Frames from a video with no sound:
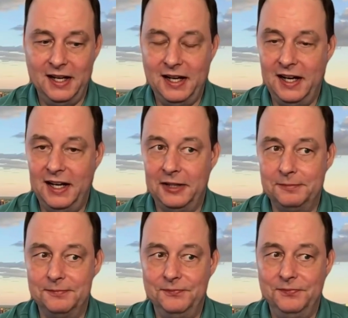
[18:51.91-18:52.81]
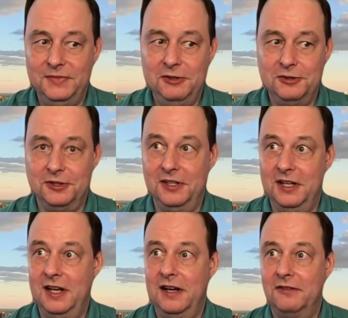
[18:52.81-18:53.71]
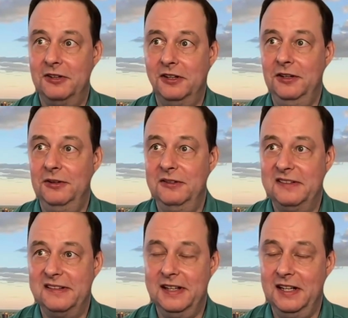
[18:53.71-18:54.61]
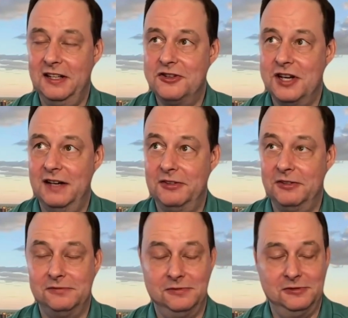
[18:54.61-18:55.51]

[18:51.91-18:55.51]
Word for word: um, you should never use, say, in Java,